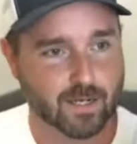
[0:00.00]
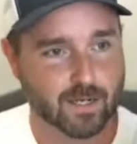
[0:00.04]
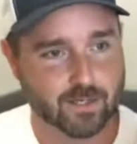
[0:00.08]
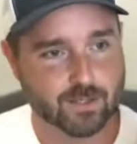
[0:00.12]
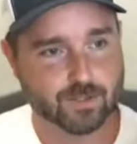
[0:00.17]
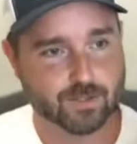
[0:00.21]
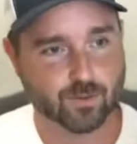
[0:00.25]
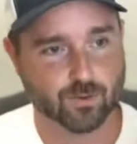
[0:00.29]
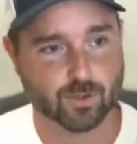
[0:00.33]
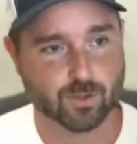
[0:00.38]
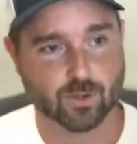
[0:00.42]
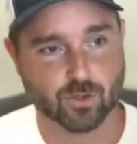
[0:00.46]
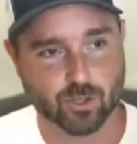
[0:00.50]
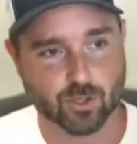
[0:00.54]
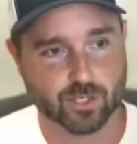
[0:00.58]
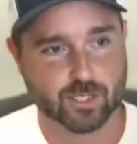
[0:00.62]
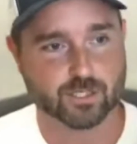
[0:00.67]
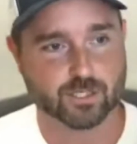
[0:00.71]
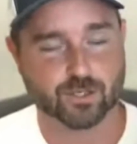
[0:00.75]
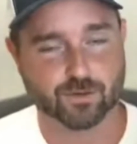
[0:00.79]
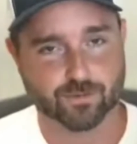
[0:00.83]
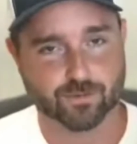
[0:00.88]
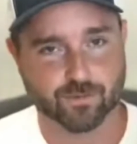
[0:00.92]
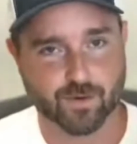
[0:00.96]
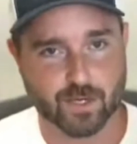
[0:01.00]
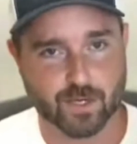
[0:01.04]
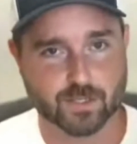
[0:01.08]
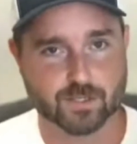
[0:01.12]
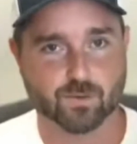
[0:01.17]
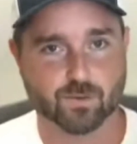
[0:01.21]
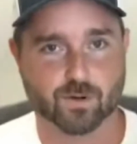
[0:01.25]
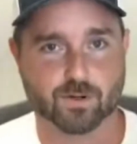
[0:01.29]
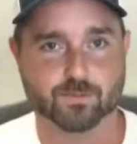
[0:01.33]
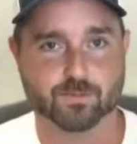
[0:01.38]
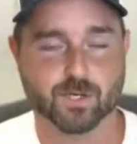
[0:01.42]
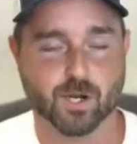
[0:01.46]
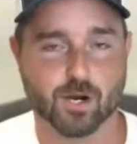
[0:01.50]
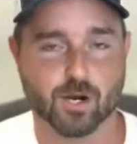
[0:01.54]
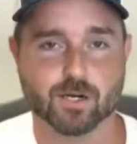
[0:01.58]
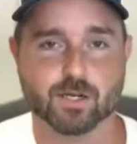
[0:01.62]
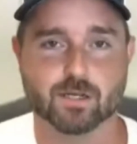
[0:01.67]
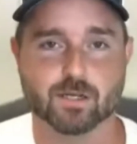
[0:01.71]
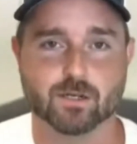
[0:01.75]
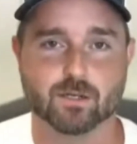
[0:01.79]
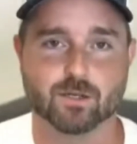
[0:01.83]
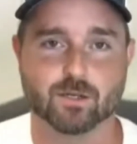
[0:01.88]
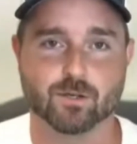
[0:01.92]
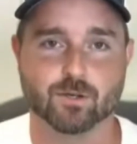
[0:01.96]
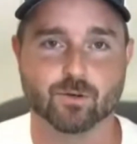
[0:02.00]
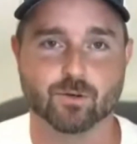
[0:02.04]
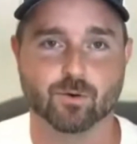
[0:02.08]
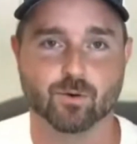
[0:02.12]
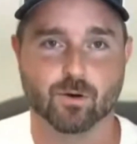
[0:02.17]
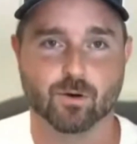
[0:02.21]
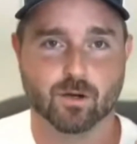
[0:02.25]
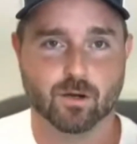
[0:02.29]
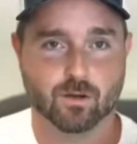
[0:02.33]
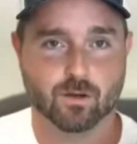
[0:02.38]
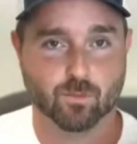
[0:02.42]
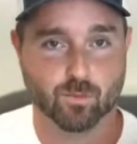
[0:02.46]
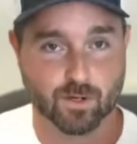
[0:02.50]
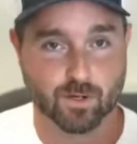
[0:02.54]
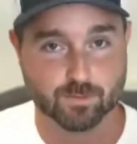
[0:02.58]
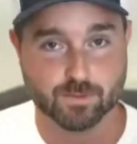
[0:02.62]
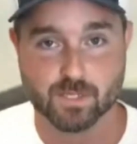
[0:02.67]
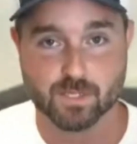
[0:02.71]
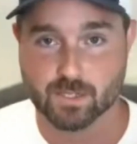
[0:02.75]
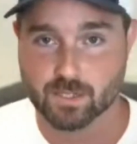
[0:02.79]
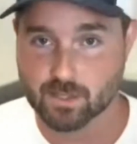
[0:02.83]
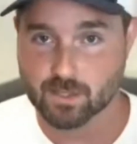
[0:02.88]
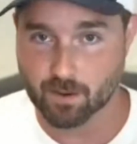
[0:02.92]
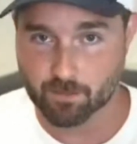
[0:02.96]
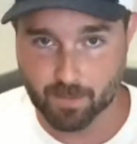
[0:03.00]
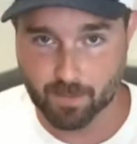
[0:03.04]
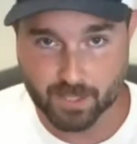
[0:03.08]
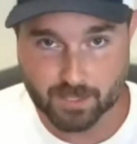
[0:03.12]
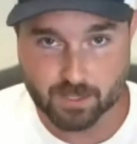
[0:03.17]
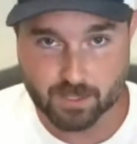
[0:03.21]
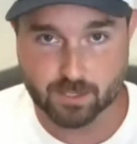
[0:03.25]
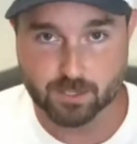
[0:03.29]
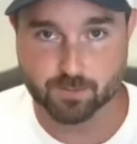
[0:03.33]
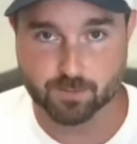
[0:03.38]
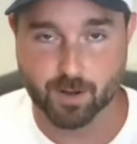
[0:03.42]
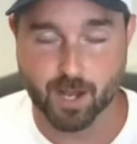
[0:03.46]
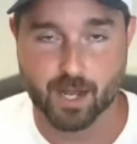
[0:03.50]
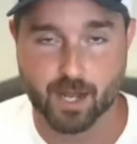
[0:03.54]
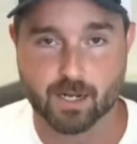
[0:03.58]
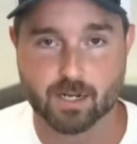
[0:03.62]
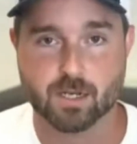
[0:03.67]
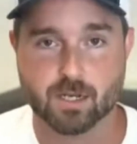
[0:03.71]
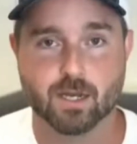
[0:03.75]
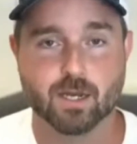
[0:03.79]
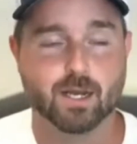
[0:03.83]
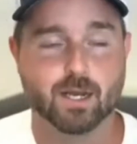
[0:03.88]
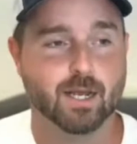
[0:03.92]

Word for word: sort of look at your face when I'm talking to you when I'm sending that message back.